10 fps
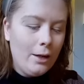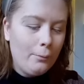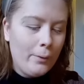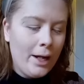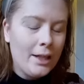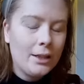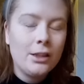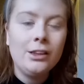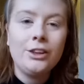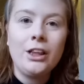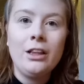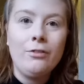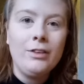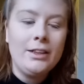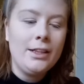We had such a
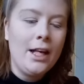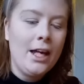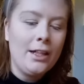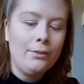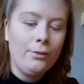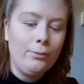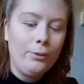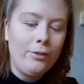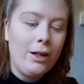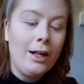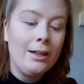lovely day with my family.